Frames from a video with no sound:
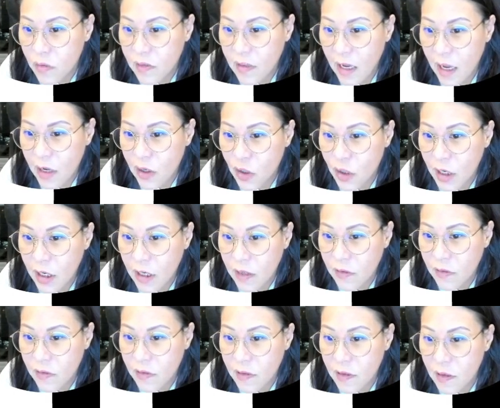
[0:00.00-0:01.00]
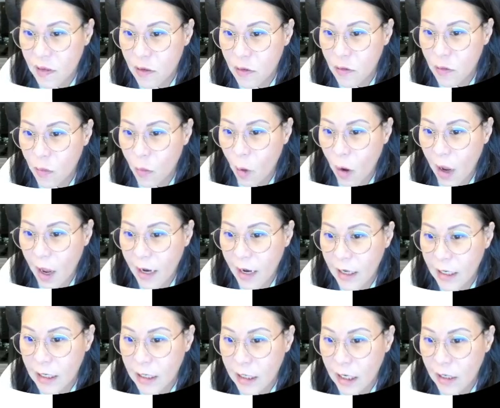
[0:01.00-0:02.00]
Sir Hai Quan, nice to see you. Wang
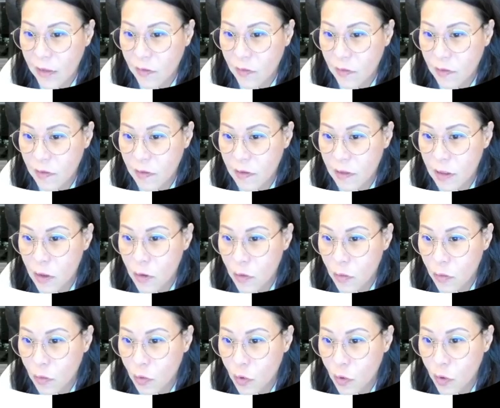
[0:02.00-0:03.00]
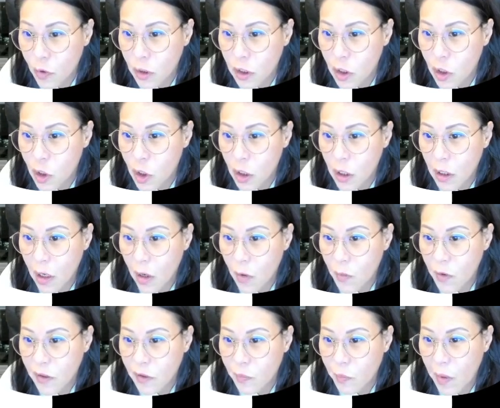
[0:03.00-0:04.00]
Ailing, nice to see you. Jun teacher, I
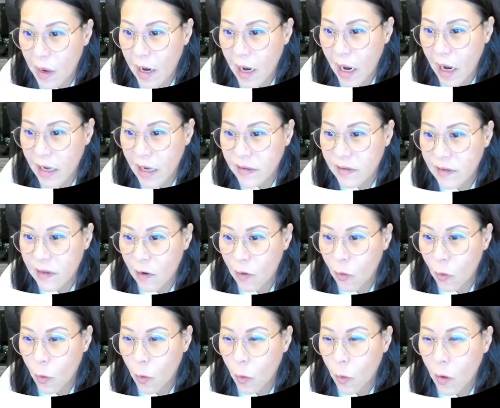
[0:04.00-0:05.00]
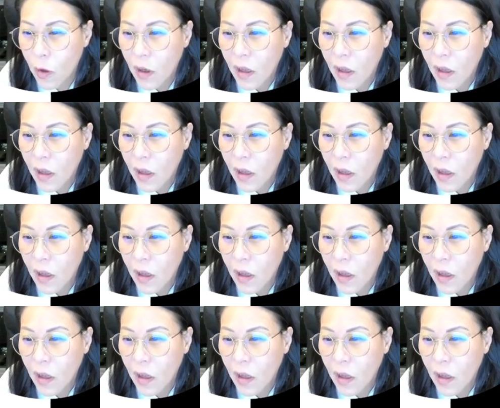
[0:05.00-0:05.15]
always buy high, sell low.